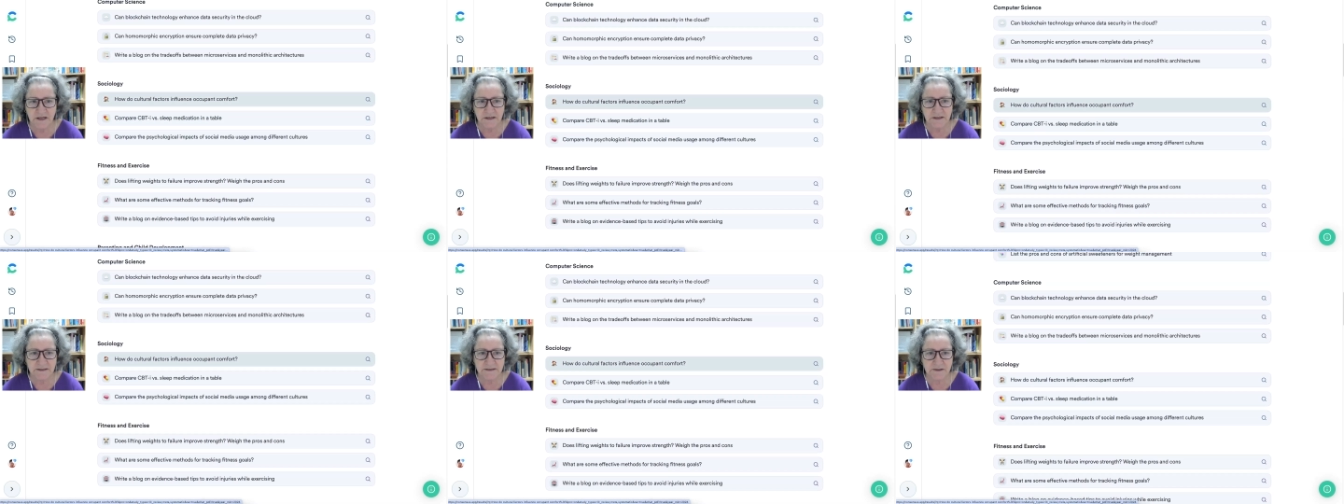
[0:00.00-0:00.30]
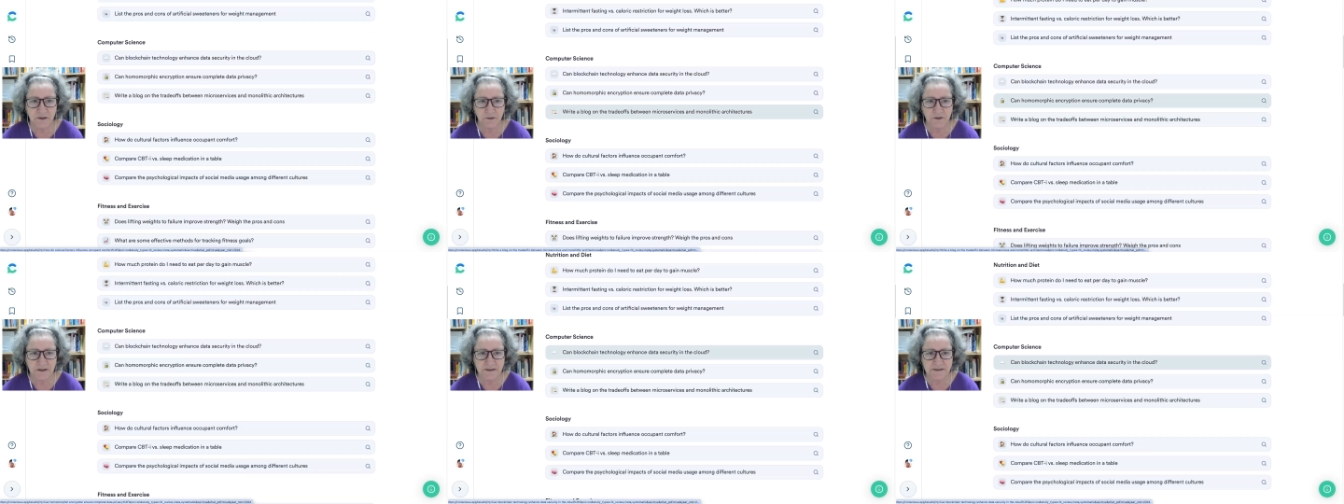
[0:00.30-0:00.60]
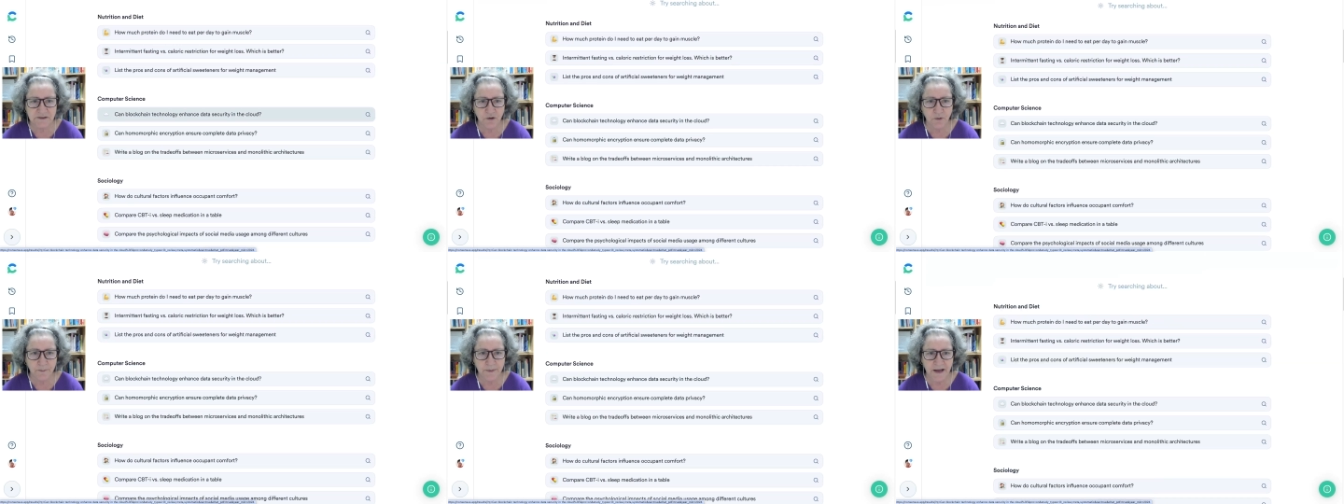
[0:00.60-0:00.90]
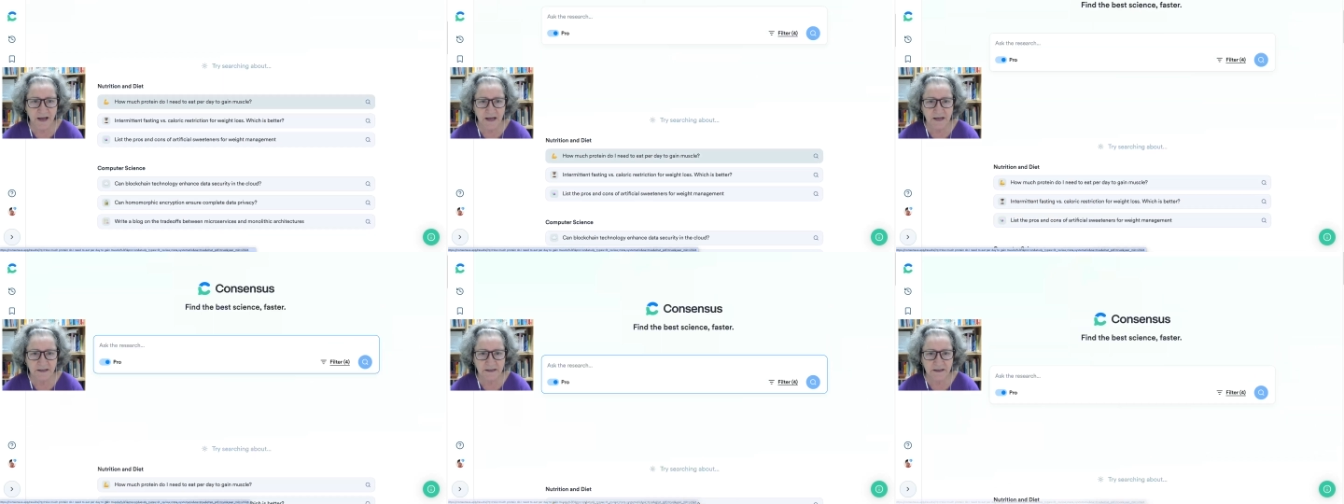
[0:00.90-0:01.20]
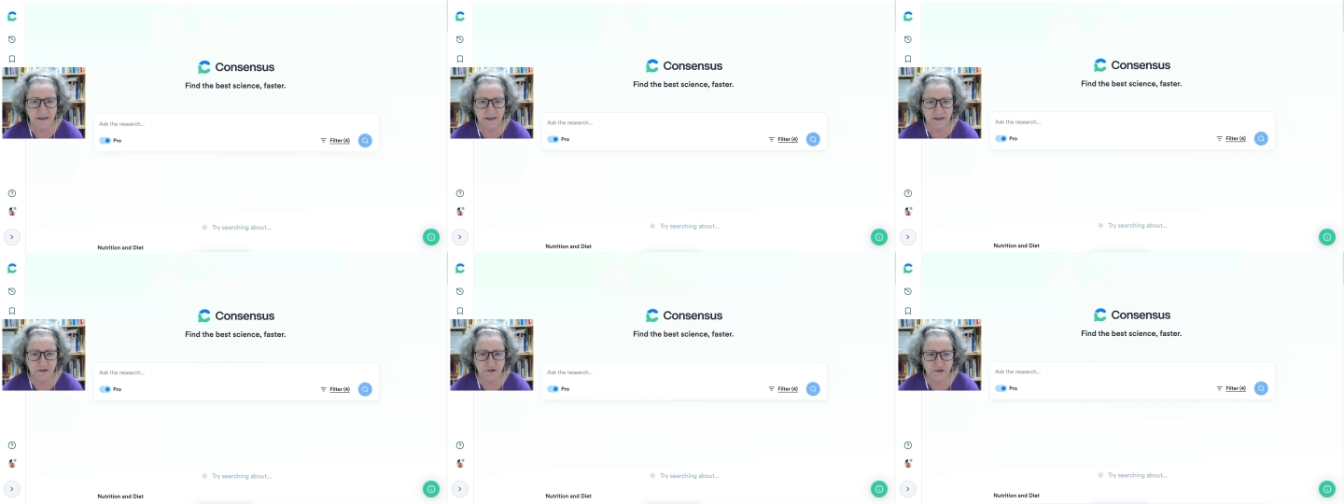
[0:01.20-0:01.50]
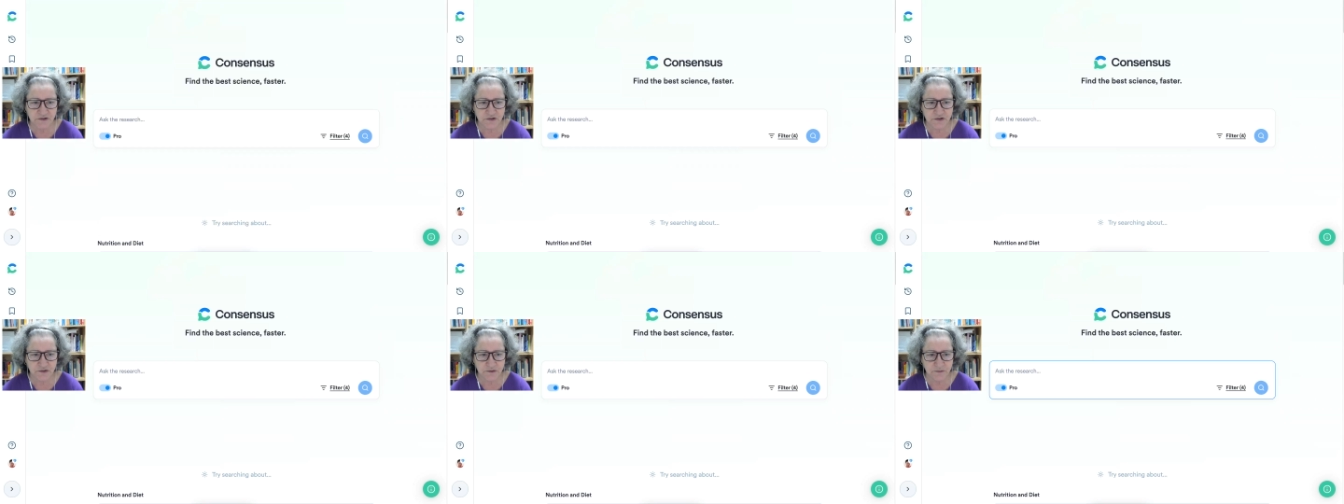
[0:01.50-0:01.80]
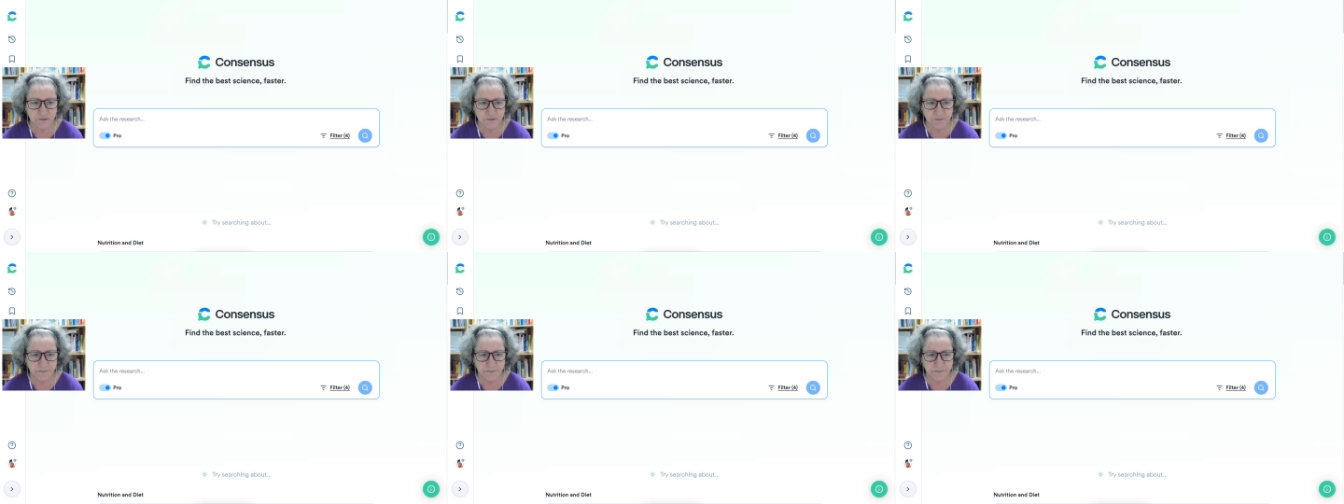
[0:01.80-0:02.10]
So let's go back
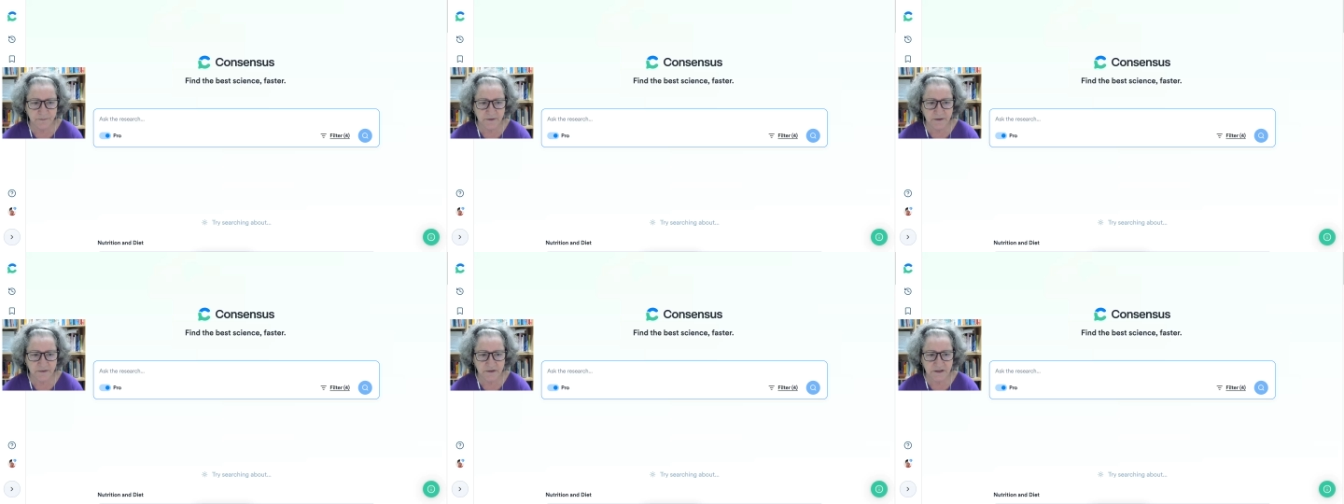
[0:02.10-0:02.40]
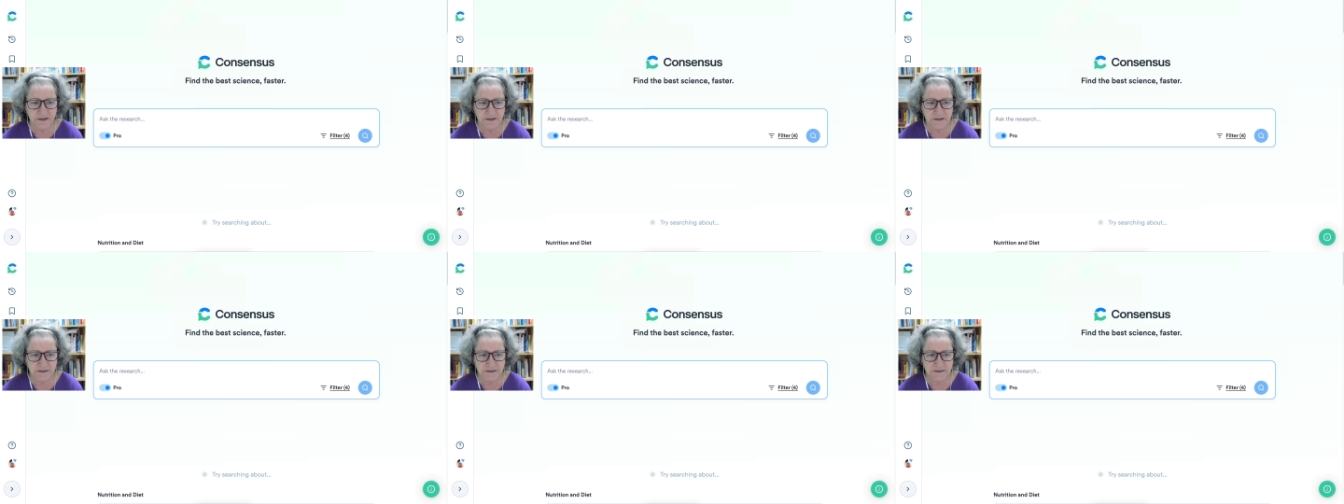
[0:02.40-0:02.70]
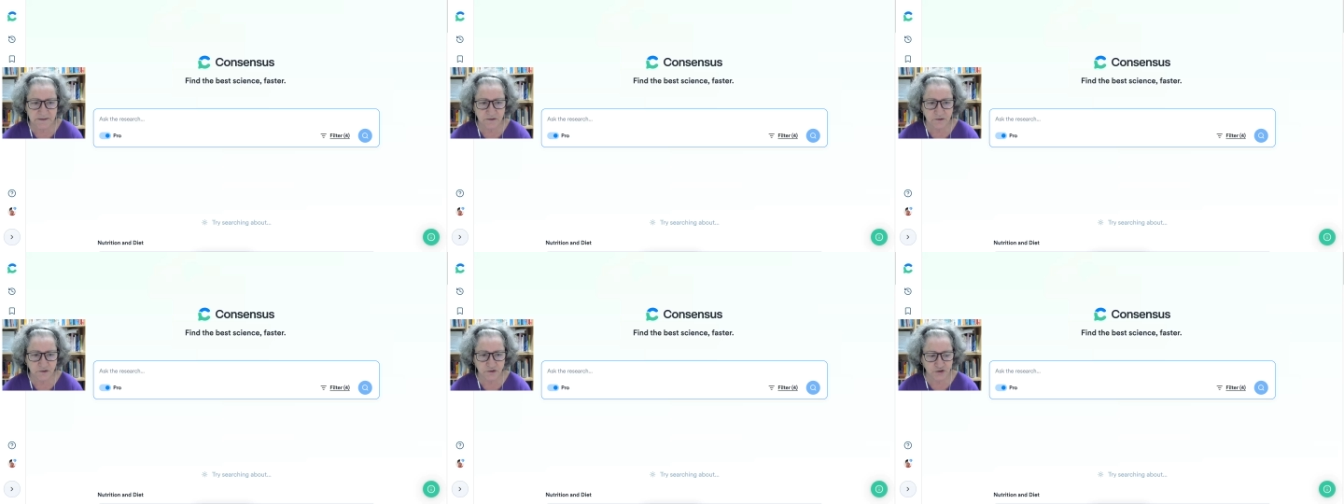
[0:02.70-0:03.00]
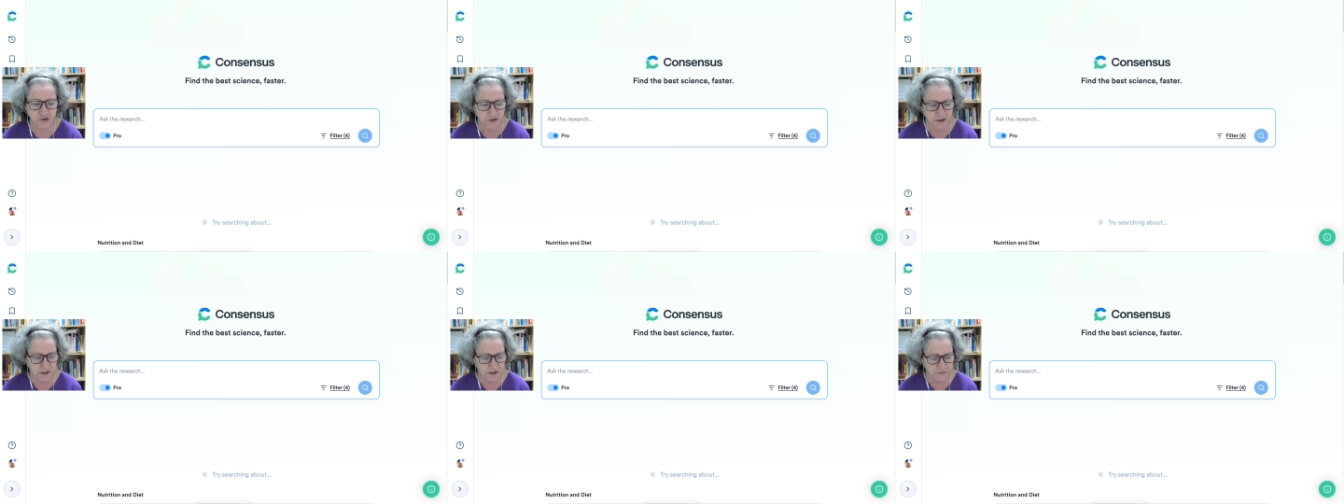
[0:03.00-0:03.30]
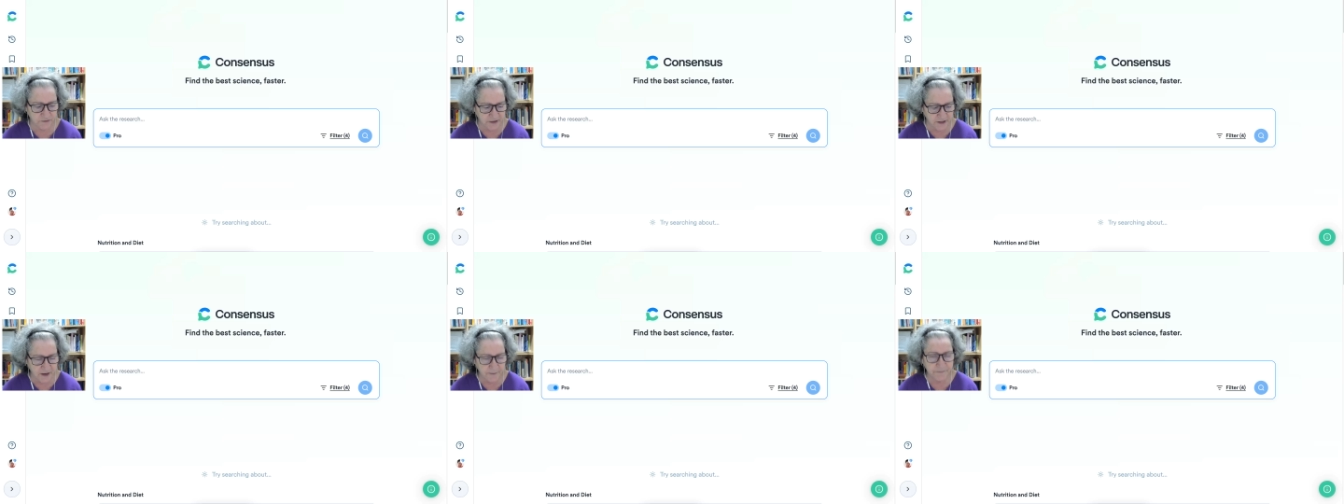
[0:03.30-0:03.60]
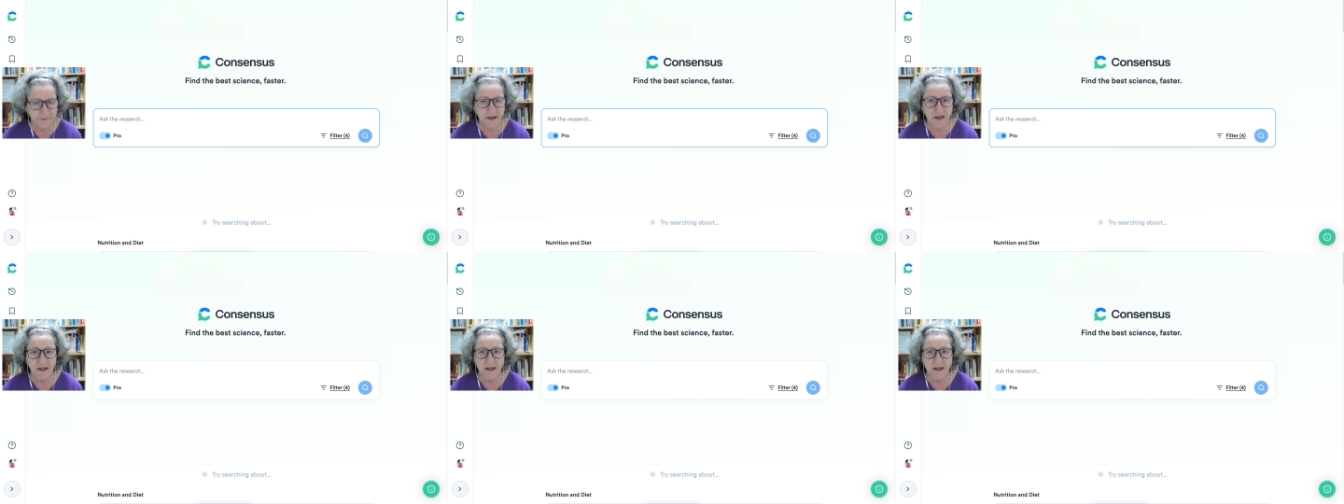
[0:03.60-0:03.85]
into the search area.